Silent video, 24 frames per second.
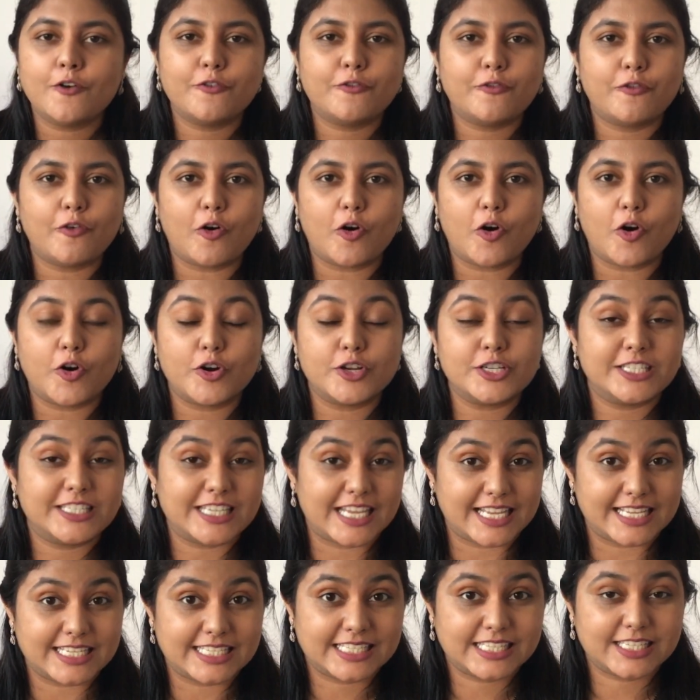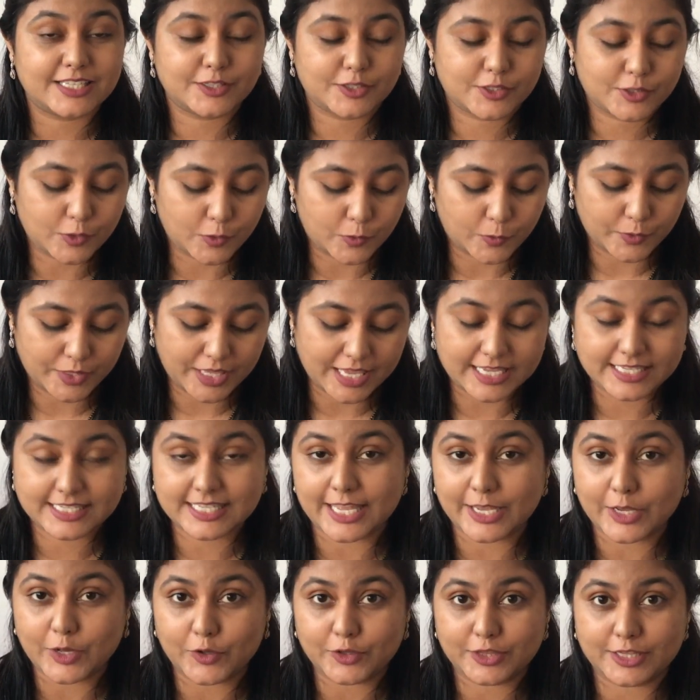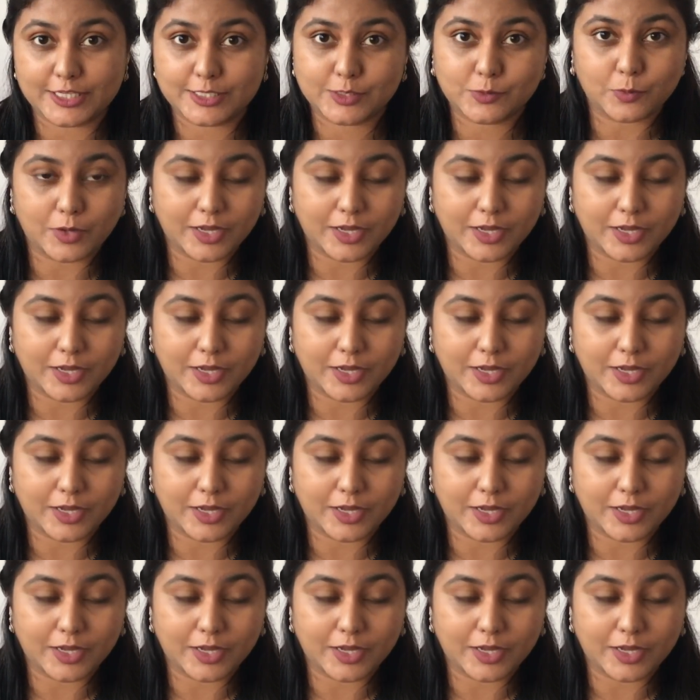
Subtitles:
for desk, so yes, I got this